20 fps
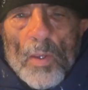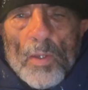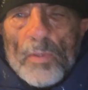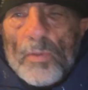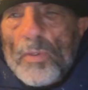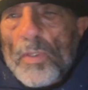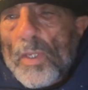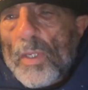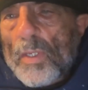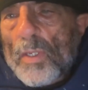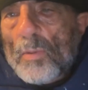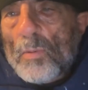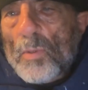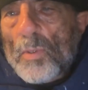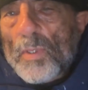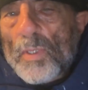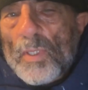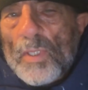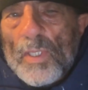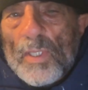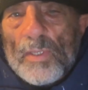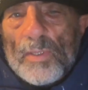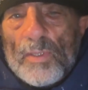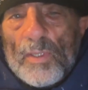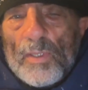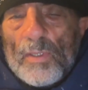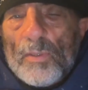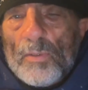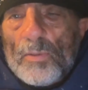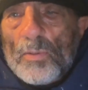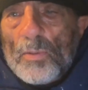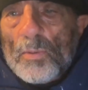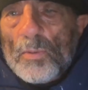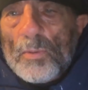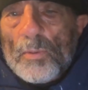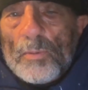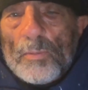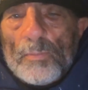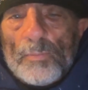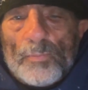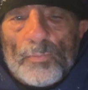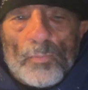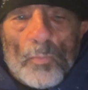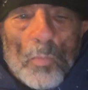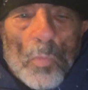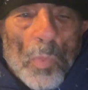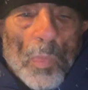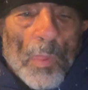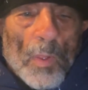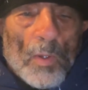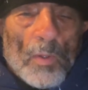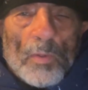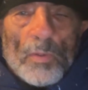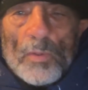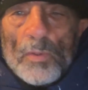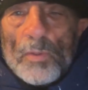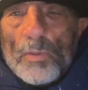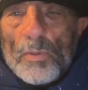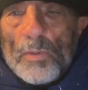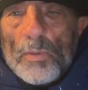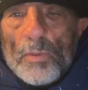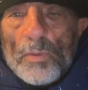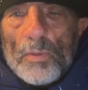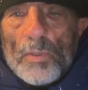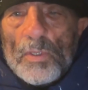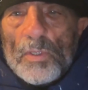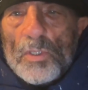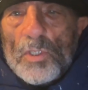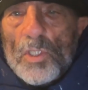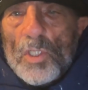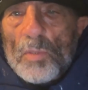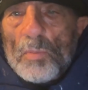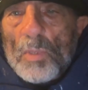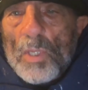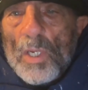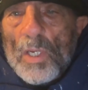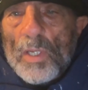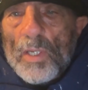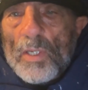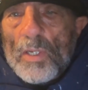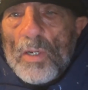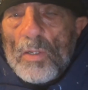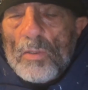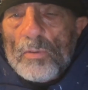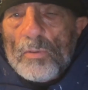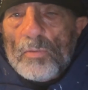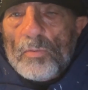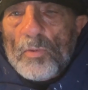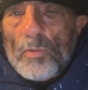And then I want to get into the Gmail account